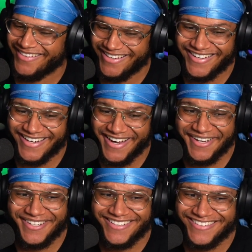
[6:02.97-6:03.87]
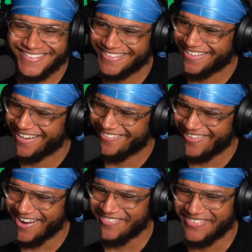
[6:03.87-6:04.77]
okay. All
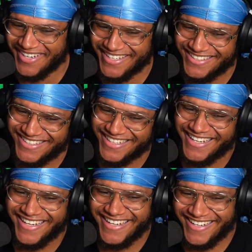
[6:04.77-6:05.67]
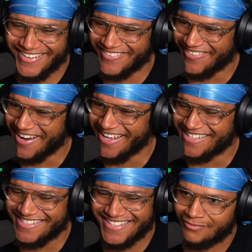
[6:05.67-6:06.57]
right, bro. All right.